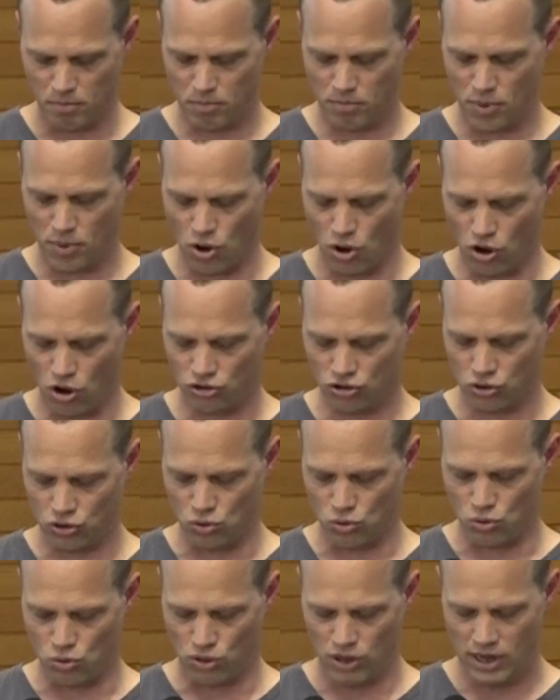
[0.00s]

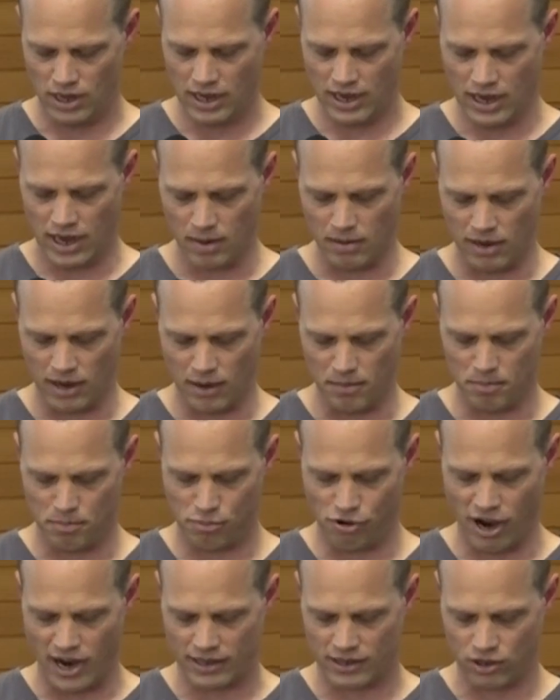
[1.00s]
personal and
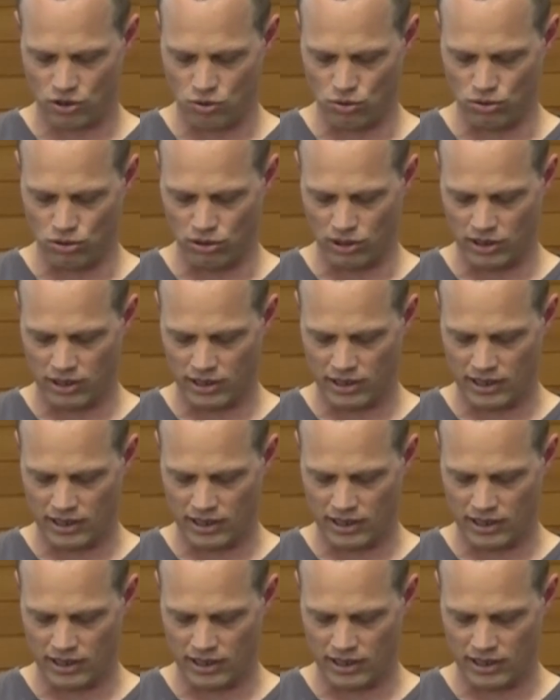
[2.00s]
practical